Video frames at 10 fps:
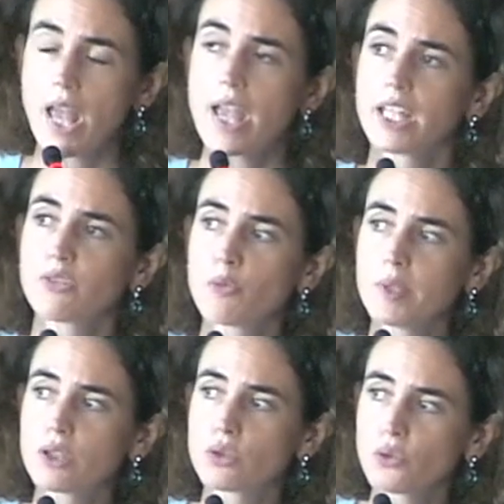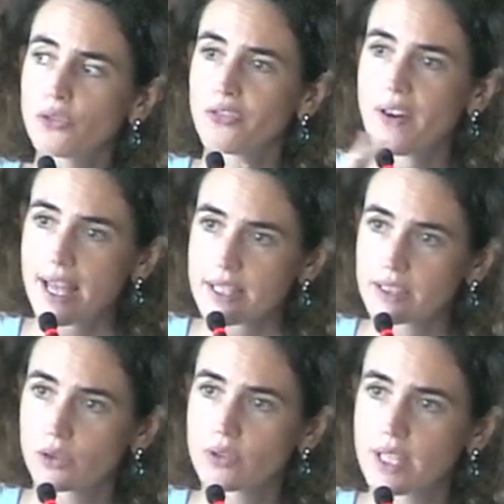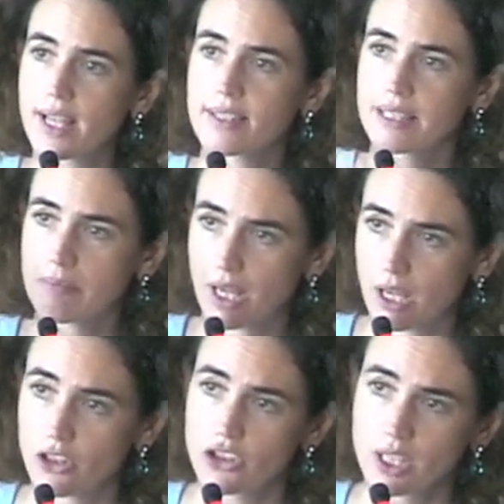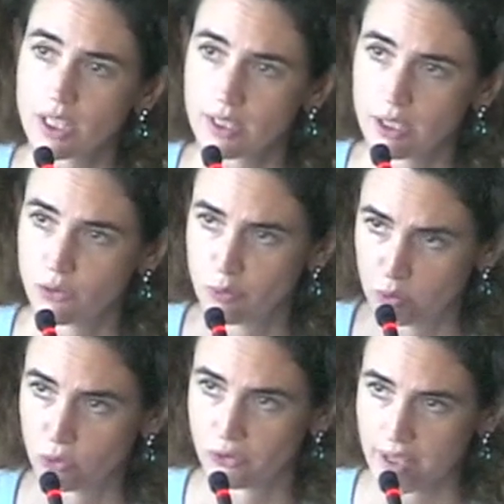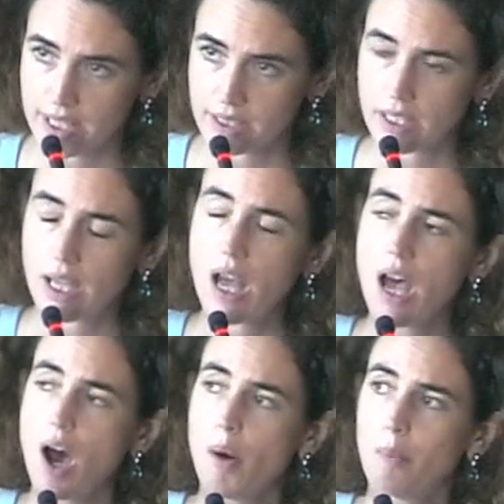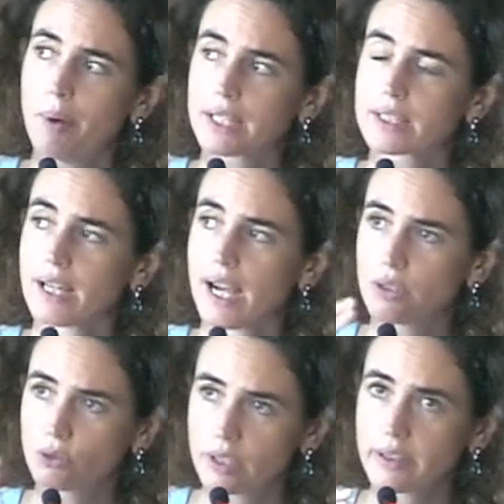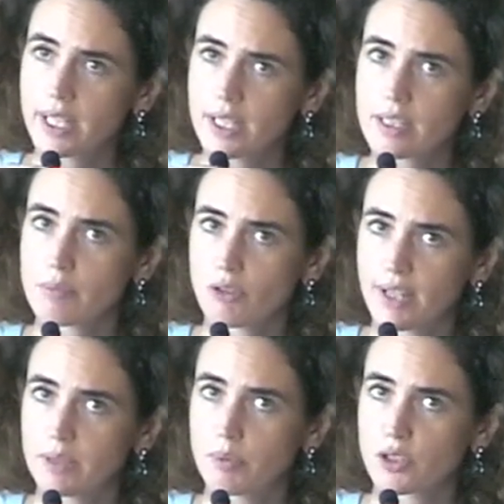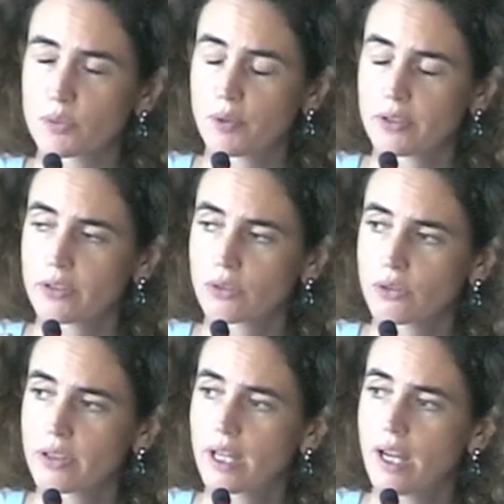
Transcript: it would be too fast to say it's demagogic, it would be too fast, but I do not think it's democratic because post-truth